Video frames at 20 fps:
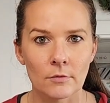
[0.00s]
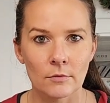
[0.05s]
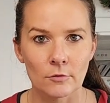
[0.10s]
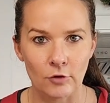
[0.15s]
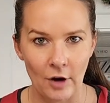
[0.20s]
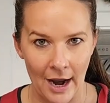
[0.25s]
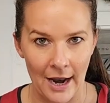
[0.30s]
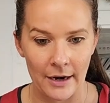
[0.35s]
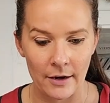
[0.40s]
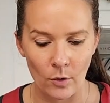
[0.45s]

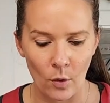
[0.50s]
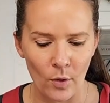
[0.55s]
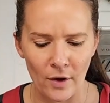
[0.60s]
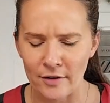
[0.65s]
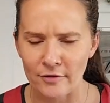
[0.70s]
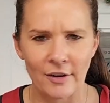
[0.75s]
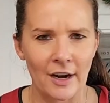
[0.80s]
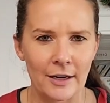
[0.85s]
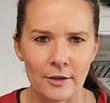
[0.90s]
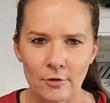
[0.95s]
red,
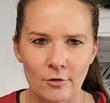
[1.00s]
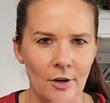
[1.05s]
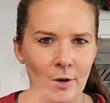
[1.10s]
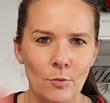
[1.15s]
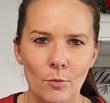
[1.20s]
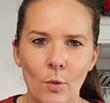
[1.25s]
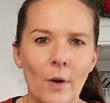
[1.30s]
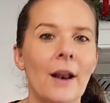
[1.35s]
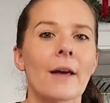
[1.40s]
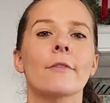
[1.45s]
or red,
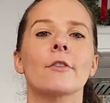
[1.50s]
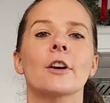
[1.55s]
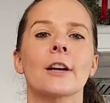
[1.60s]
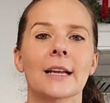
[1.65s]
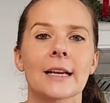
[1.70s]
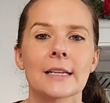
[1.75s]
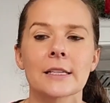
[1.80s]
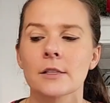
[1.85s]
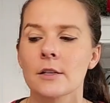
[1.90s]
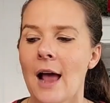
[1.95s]
whatever it
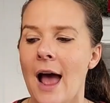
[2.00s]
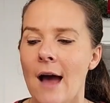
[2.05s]
is,